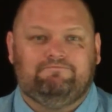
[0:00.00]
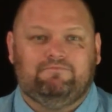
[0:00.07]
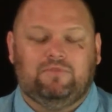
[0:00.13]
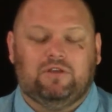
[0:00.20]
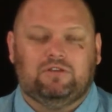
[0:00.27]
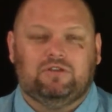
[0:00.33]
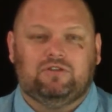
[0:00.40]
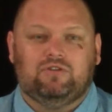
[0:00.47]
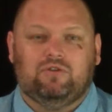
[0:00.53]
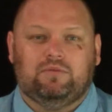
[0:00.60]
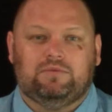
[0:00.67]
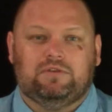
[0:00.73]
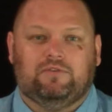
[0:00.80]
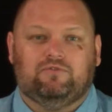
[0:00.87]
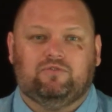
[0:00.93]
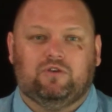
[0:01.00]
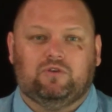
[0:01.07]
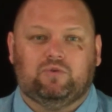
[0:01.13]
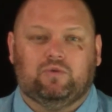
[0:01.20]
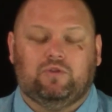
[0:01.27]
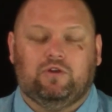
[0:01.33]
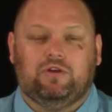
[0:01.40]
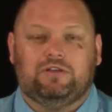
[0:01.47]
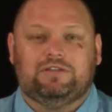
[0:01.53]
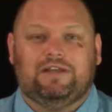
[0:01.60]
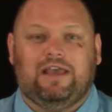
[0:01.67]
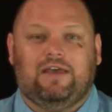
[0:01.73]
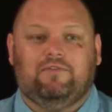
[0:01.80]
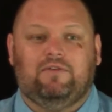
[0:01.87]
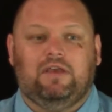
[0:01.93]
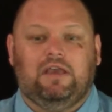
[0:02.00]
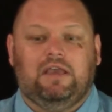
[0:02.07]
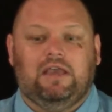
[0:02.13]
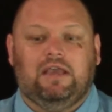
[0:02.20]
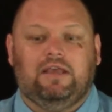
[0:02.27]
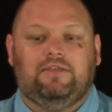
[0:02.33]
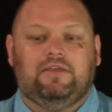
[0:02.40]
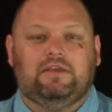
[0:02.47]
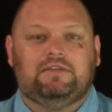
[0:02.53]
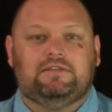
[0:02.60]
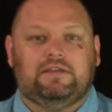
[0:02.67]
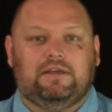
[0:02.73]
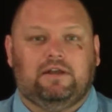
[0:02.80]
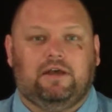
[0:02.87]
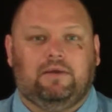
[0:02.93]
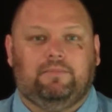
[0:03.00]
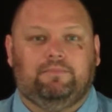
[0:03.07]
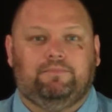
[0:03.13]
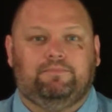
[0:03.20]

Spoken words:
doesn't show themselves trustworthy or doesn't have anything set up.